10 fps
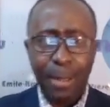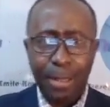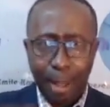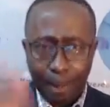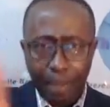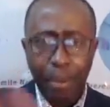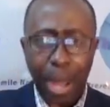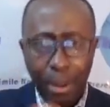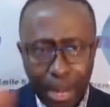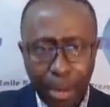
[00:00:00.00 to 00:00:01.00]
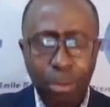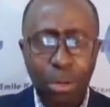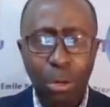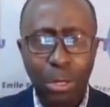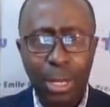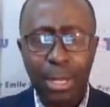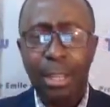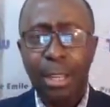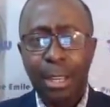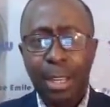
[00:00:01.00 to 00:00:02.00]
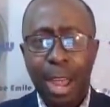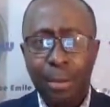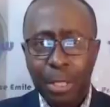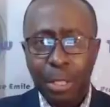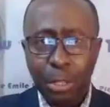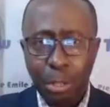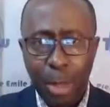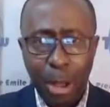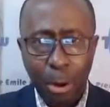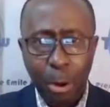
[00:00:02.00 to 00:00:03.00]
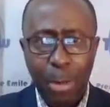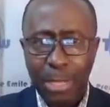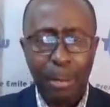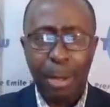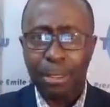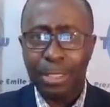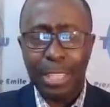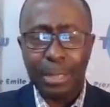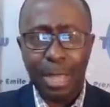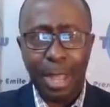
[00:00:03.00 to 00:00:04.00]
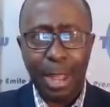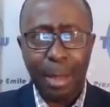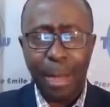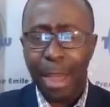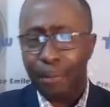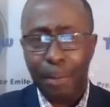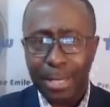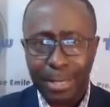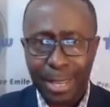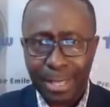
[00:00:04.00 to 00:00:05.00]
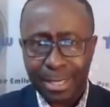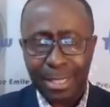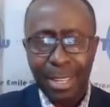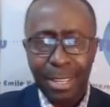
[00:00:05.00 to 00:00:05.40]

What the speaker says: There are people out there who knows it. I returned to my home at about 6:30